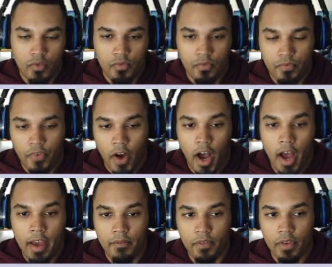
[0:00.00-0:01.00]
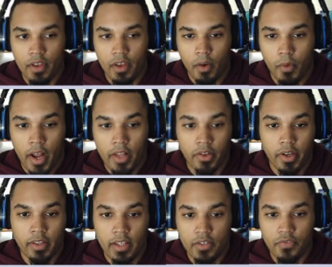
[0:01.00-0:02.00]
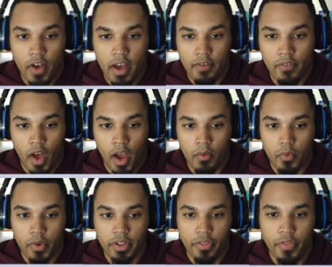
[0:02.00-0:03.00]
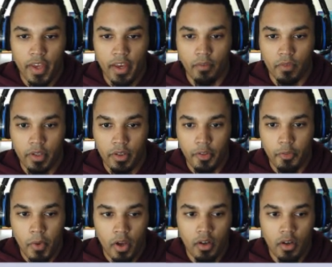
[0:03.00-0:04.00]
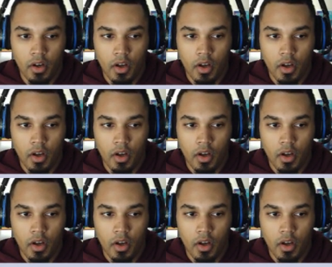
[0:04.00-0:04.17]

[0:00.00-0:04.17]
5, when I look at these 5, I really think of Lilithmon,